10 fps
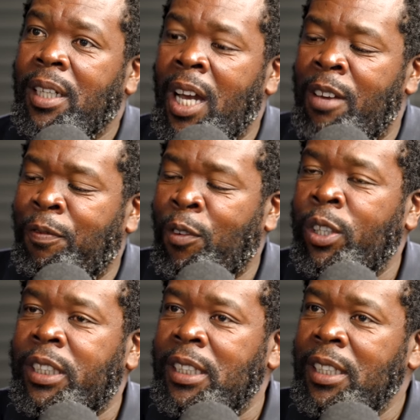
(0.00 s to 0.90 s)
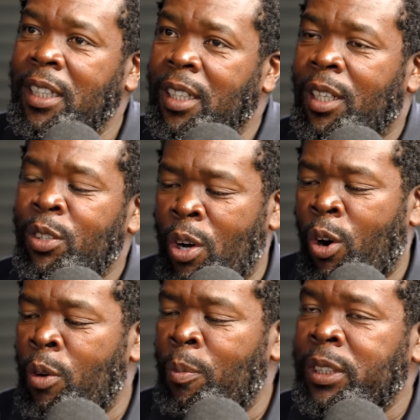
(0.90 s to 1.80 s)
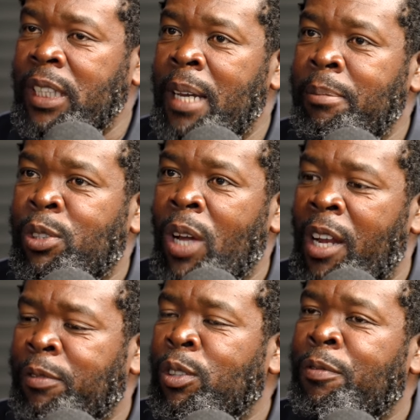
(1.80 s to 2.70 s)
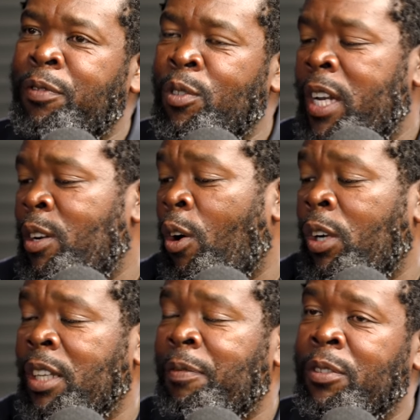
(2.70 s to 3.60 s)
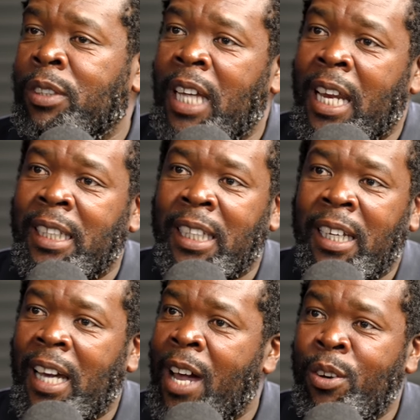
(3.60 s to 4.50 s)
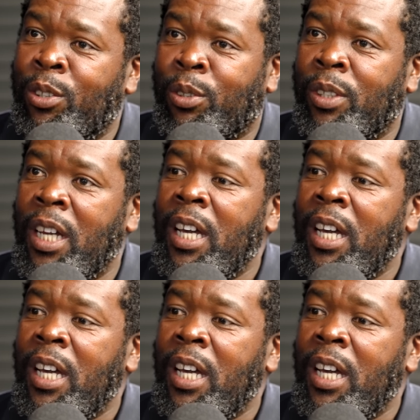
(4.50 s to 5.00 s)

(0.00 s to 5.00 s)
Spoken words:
At 40, you're almost empty. You're left with few, and all the fews that are there are not good.